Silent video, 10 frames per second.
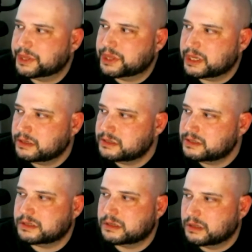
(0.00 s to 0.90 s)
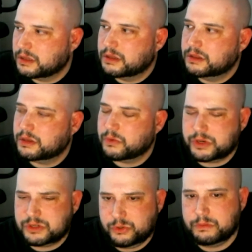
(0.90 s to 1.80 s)
that we do to get people
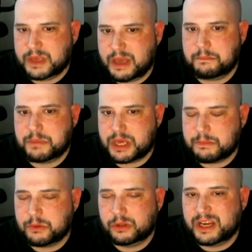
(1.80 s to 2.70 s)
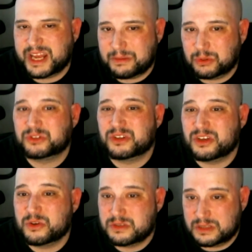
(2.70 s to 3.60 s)
enabled to use them. We talk about
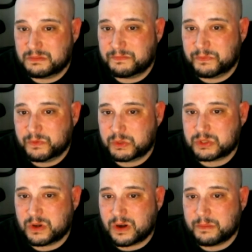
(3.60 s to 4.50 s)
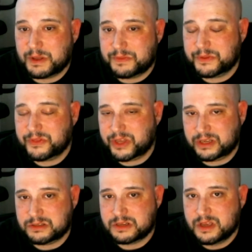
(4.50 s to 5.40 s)
the things that help
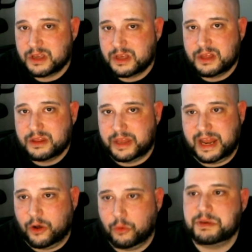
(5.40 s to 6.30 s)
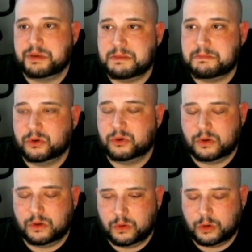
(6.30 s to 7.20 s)
people communicate better.
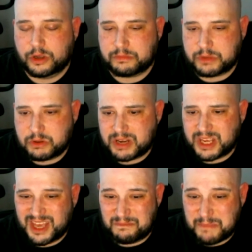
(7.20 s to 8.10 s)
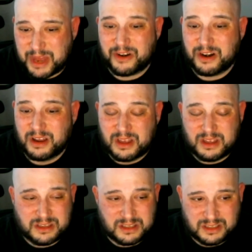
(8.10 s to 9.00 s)
So it's not just Slack,
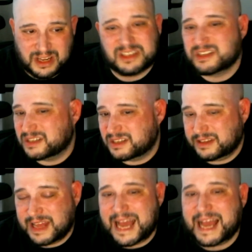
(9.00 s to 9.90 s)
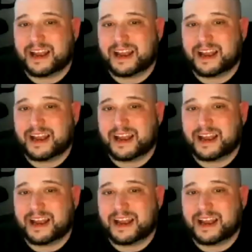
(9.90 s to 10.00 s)
it's the stand-up.